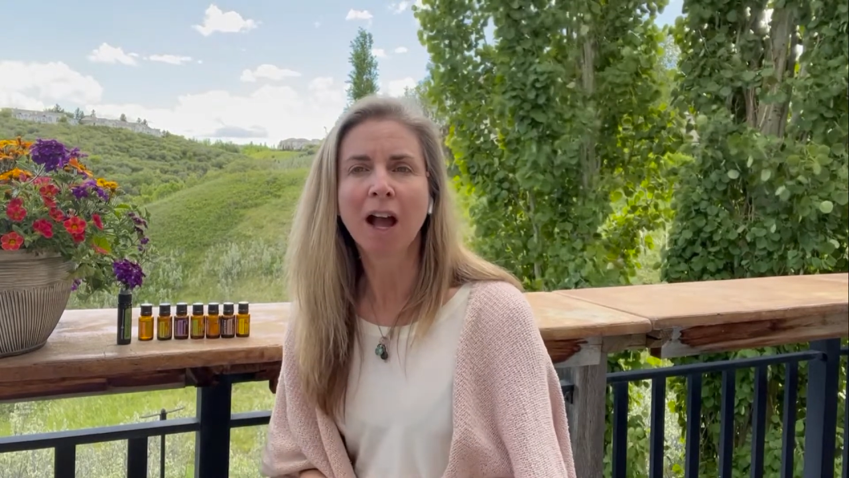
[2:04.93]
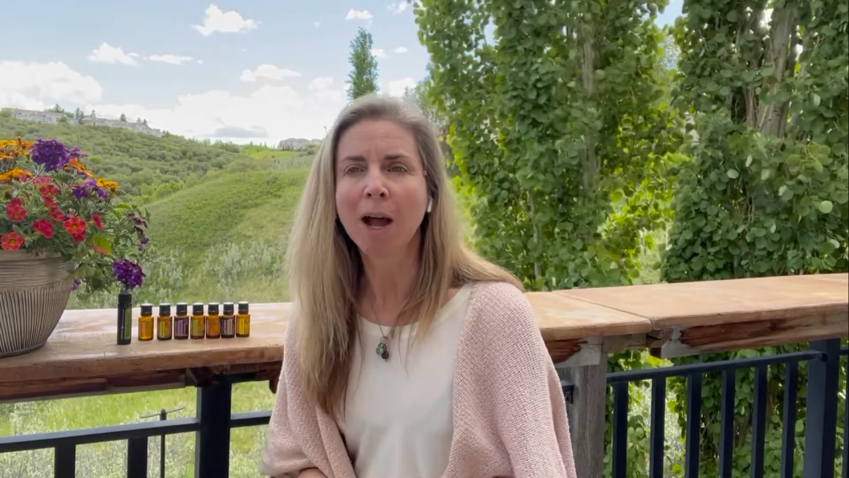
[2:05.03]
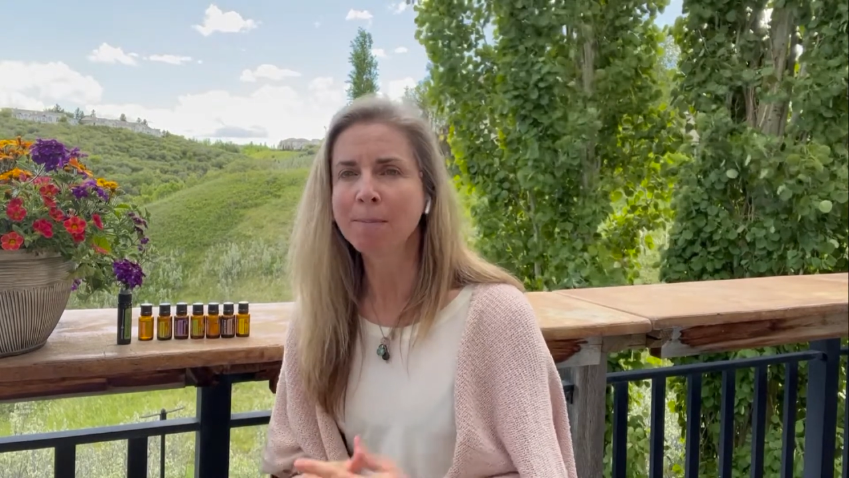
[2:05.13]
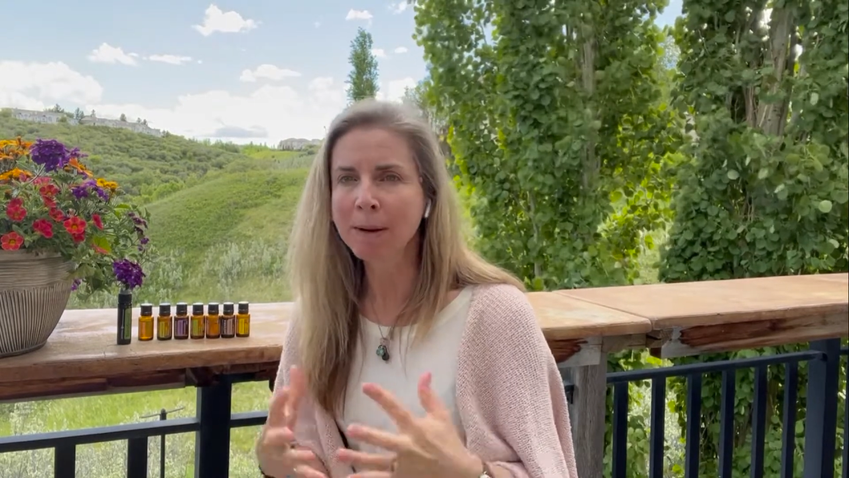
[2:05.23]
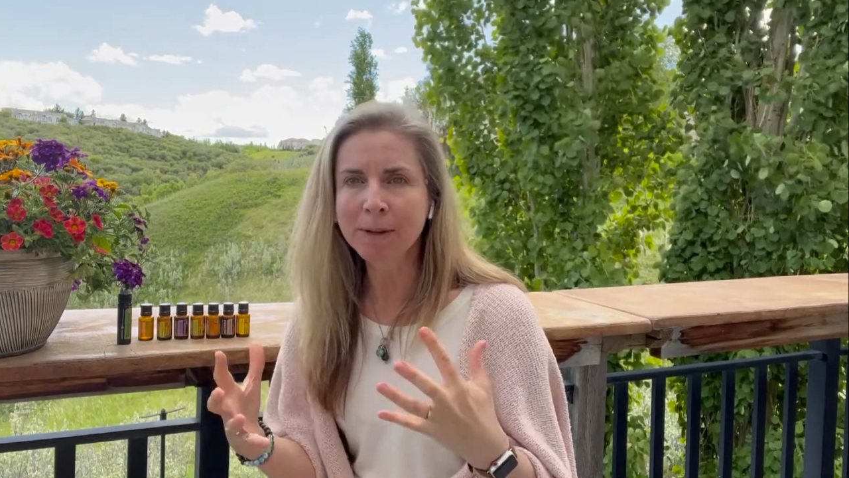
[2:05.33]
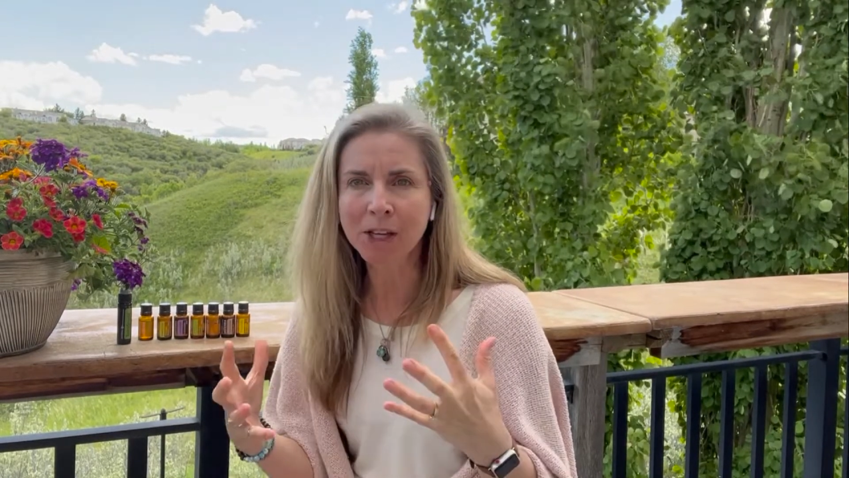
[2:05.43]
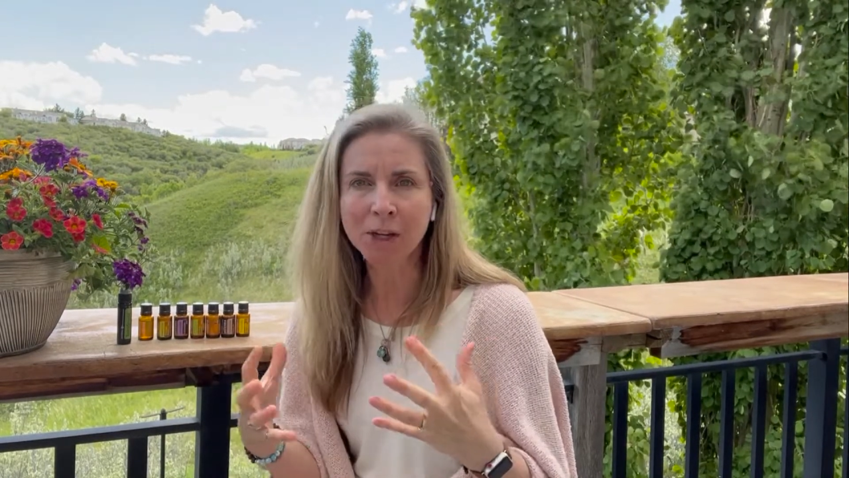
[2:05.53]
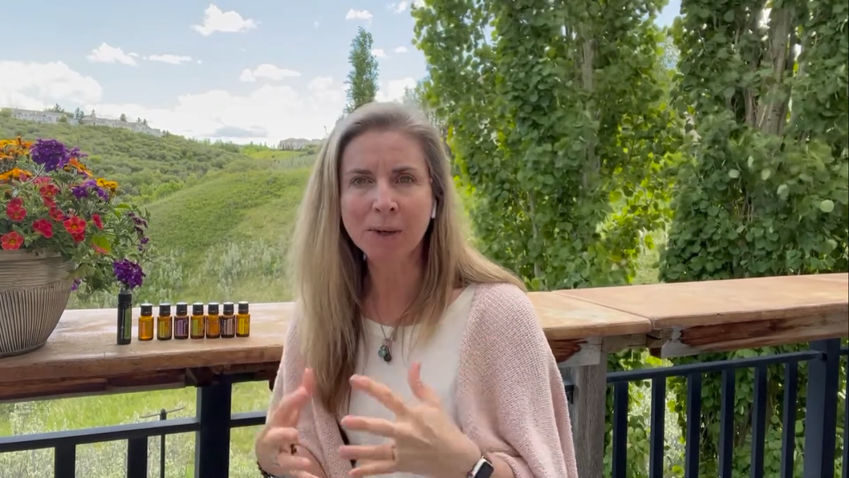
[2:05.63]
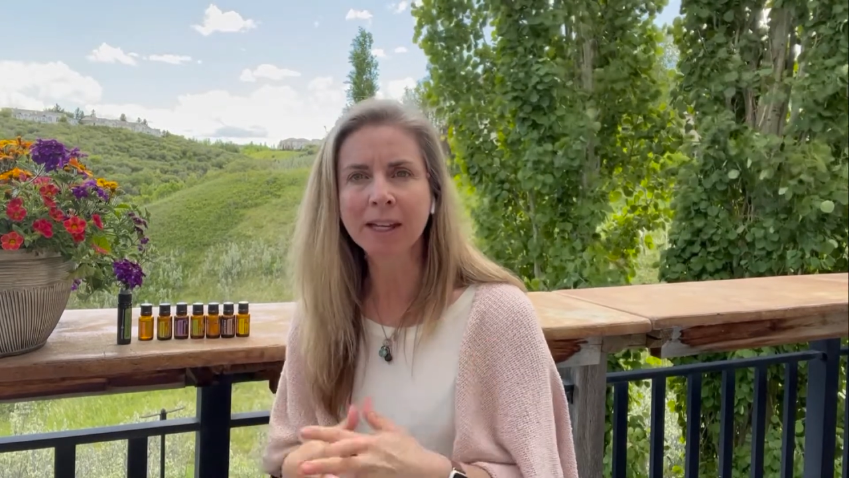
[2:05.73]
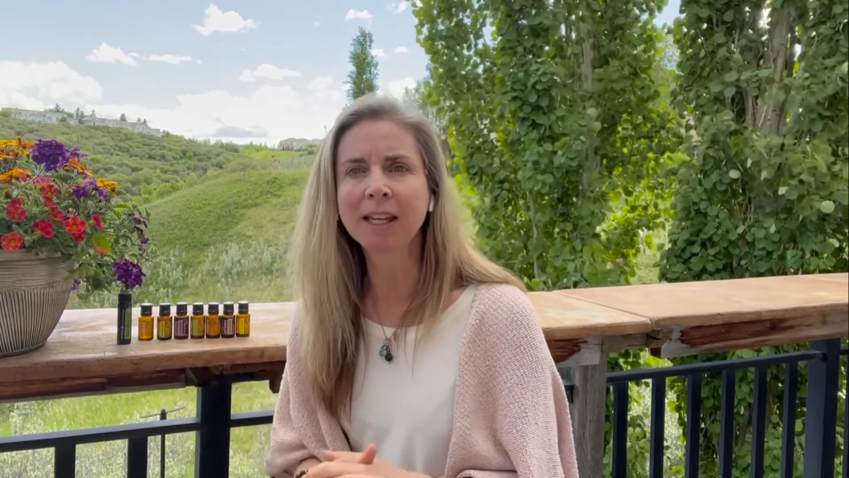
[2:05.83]

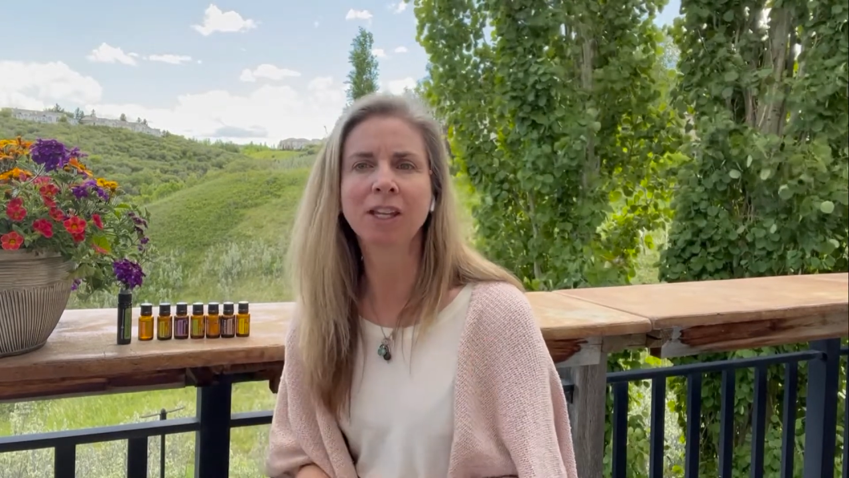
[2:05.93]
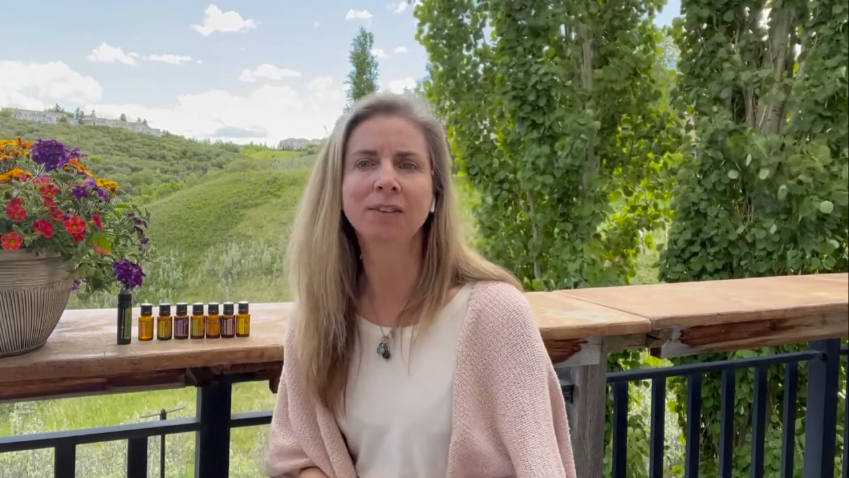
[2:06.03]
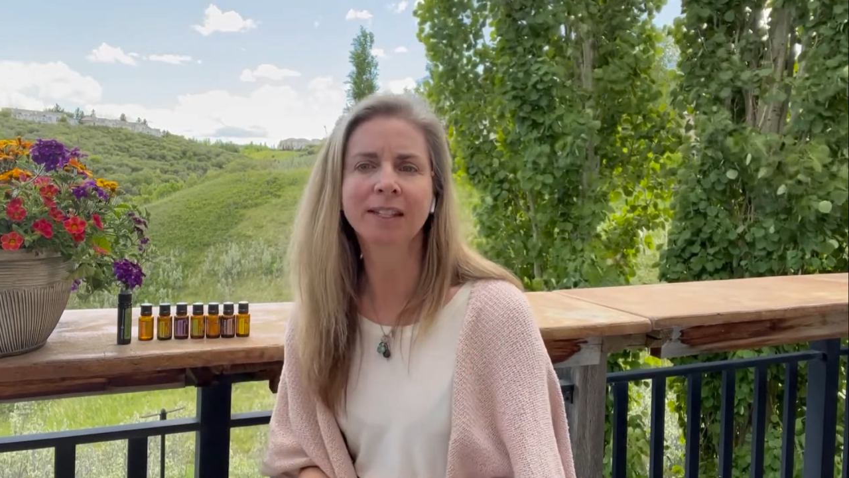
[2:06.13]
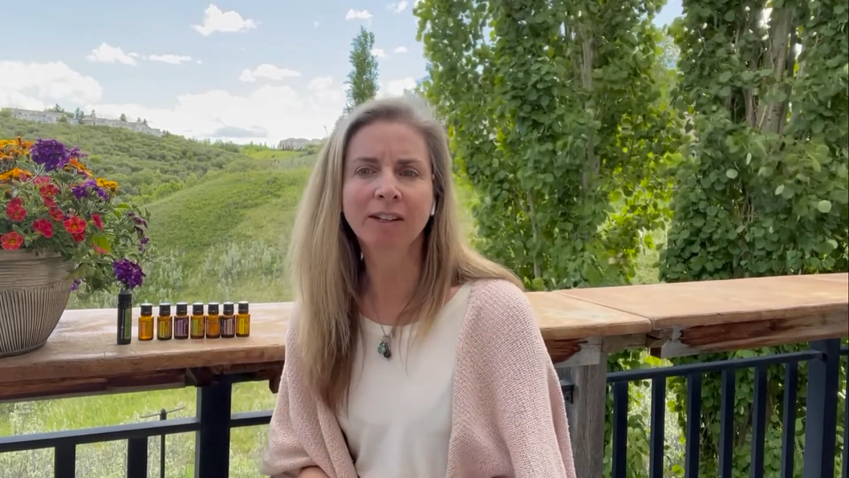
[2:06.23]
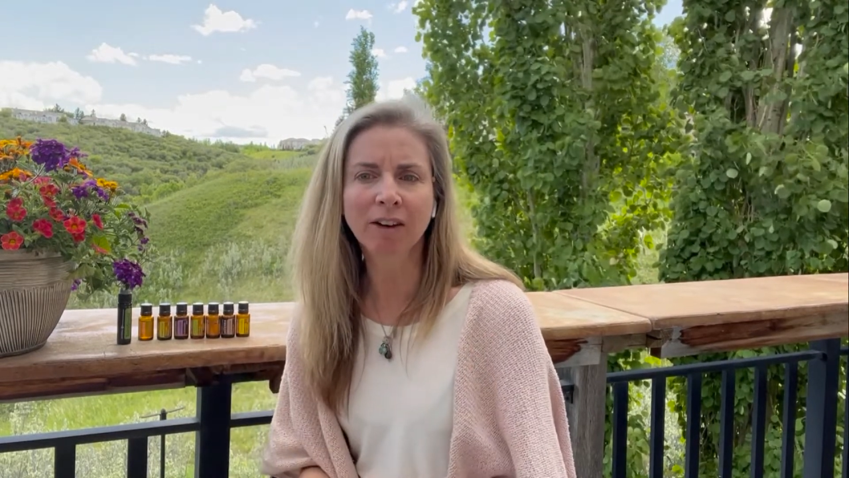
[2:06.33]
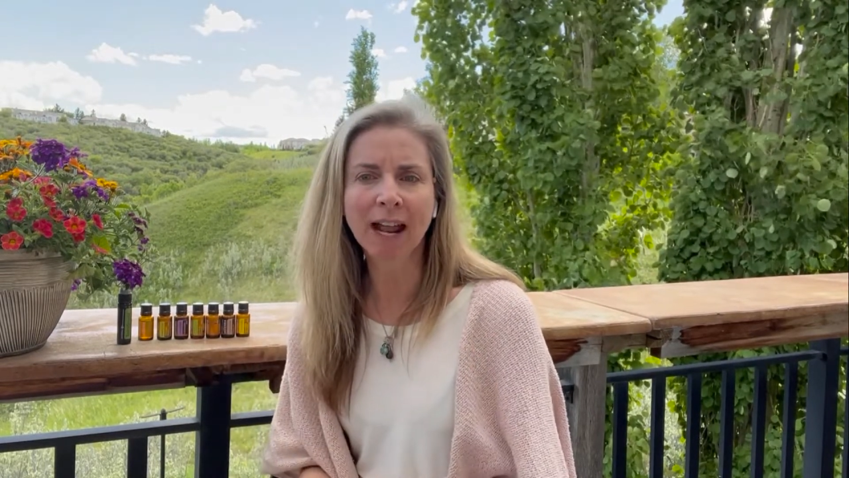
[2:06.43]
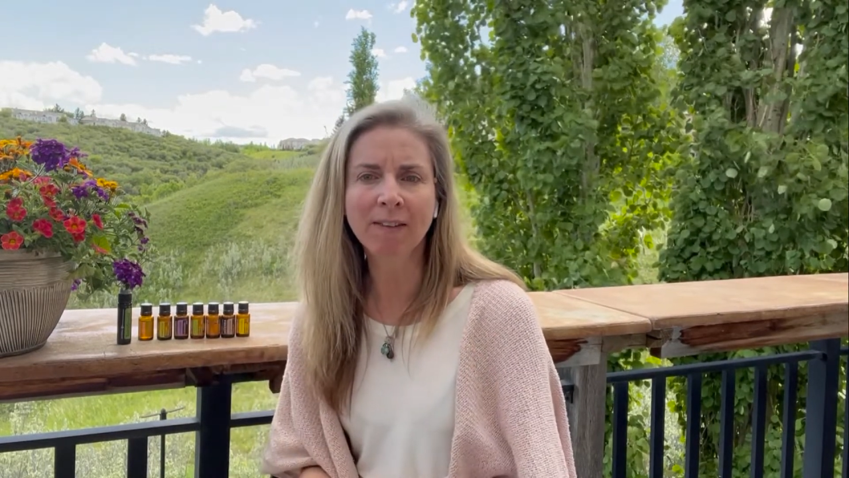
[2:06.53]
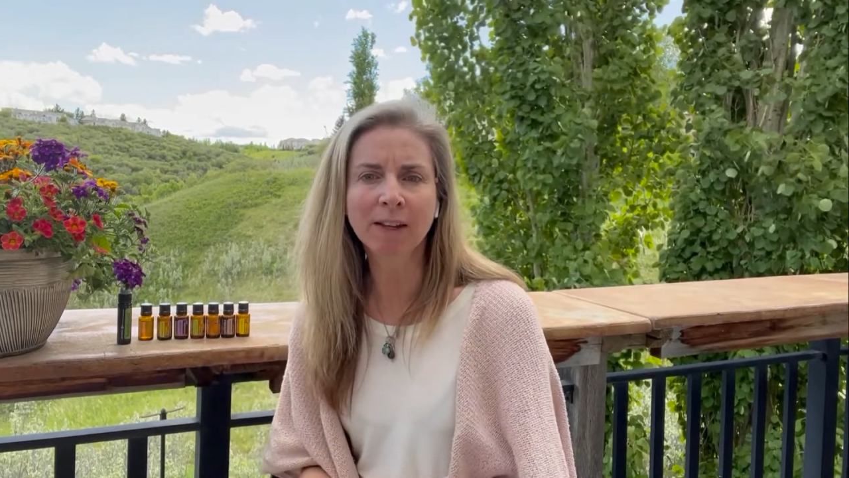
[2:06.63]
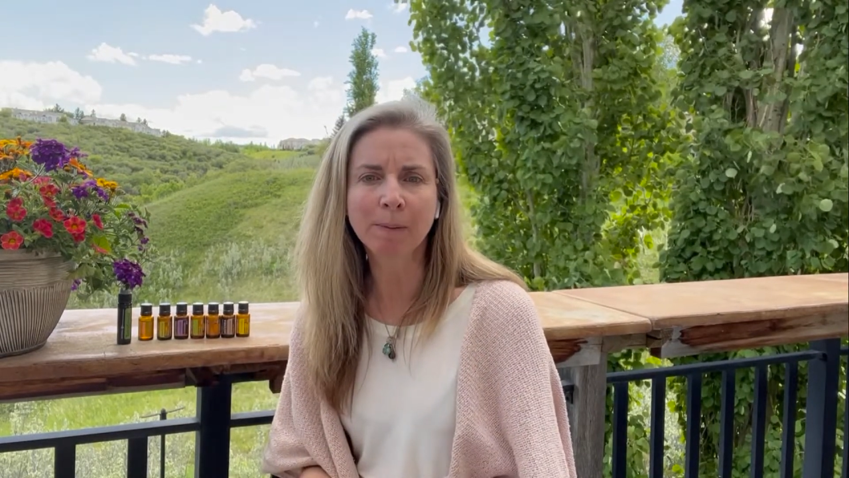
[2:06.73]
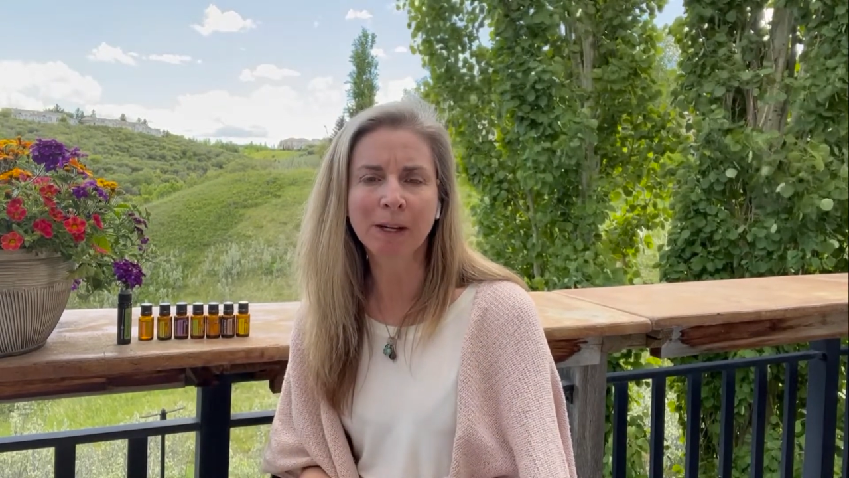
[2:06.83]
barbecuing, sitting around
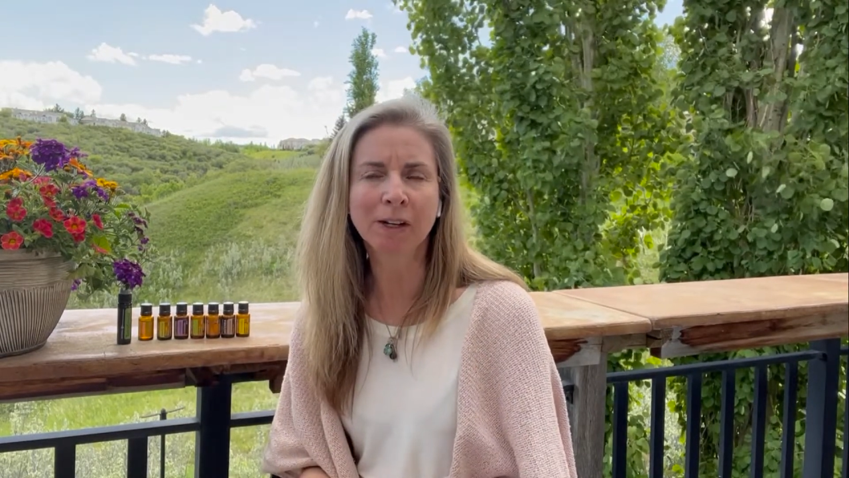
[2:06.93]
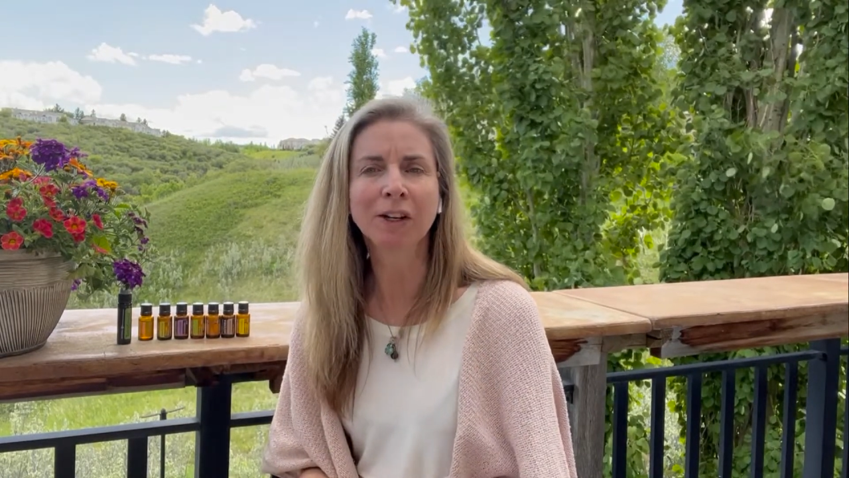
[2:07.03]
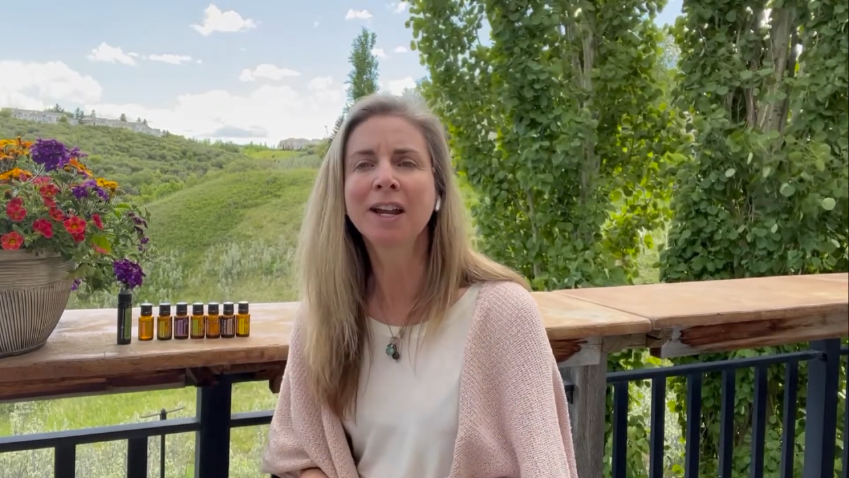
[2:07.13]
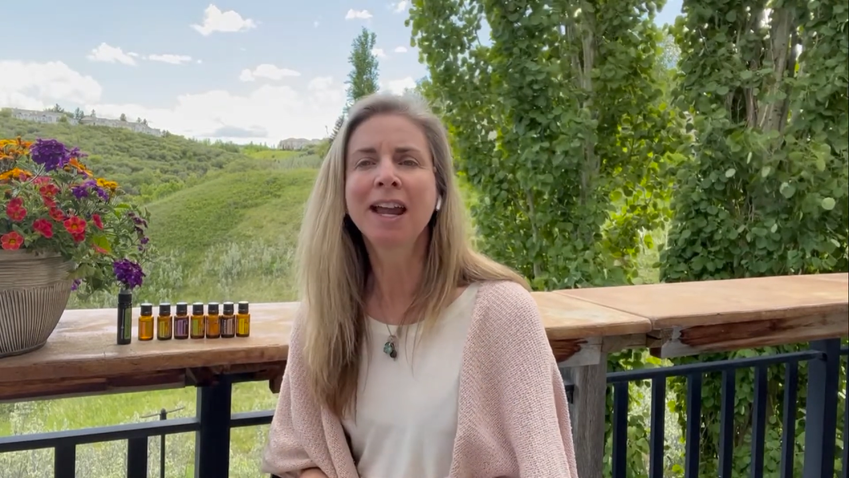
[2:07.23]
having a beer,